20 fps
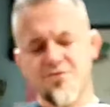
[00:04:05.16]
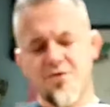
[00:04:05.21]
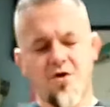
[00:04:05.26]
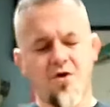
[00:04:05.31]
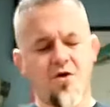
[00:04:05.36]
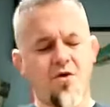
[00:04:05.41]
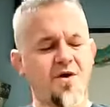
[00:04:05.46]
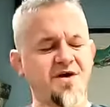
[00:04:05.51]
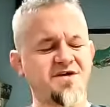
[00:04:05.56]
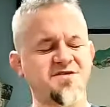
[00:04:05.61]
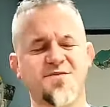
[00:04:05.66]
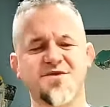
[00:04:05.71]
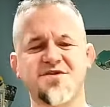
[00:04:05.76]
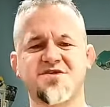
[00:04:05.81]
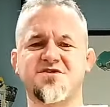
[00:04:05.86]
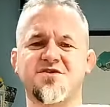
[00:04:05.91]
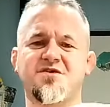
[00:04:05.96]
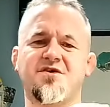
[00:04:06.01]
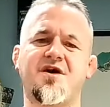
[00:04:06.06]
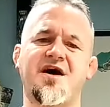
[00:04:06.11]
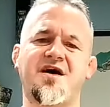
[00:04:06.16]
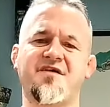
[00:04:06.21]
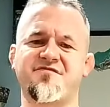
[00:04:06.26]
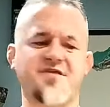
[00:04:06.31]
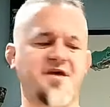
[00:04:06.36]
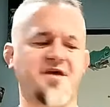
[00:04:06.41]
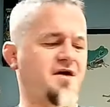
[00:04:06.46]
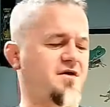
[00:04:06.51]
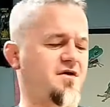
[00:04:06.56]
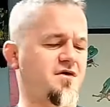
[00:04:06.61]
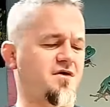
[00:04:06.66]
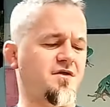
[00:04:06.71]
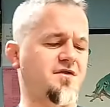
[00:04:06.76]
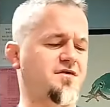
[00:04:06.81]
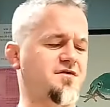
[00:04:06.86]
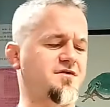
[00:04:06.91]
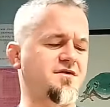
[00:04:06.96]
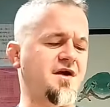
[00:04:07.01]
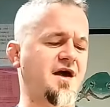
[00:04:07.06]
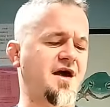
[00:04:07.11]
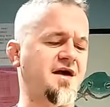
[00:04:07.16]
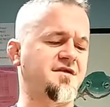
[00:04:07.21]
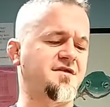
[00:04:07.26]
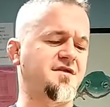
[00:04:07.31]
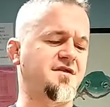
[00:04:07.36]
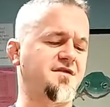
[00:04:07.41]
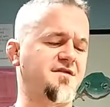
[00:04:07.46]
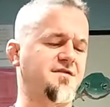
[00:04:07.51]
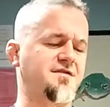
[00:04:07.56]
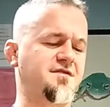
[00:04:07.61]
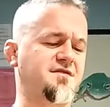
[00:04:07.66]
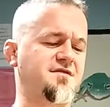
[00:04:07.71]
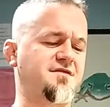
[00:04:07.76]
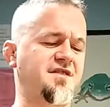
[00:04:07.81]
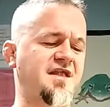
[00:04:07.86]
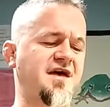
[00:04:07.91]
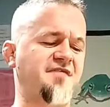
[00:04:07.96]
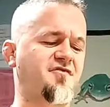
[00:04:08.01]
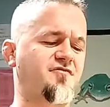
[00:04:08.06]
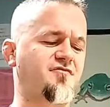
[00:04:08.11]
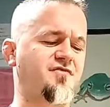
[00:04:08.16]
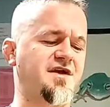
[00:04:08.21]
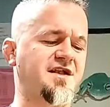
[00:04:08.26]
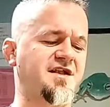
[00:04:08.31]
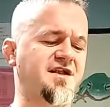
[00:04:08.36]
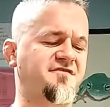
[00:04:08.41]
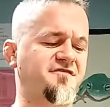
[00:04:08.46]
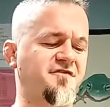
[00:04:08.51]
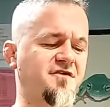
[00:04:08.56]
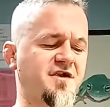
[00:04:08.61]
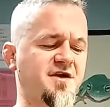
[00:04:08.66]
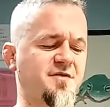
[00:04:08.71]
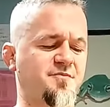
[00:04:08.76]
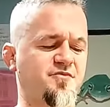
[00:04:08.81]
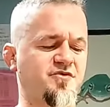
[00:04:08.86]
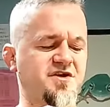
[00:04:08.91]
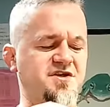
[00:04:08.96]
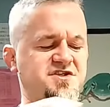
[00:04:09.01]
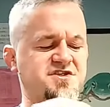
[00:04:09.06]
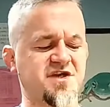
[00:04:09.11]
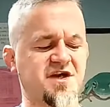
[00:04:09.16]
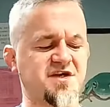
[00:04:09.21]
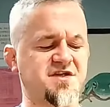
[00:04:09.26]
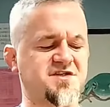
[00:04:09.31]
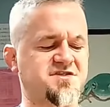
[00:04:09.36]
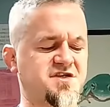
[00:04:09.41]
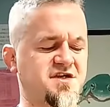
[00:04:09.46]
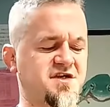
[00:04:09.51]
Always been sought after and never really fully appreciated,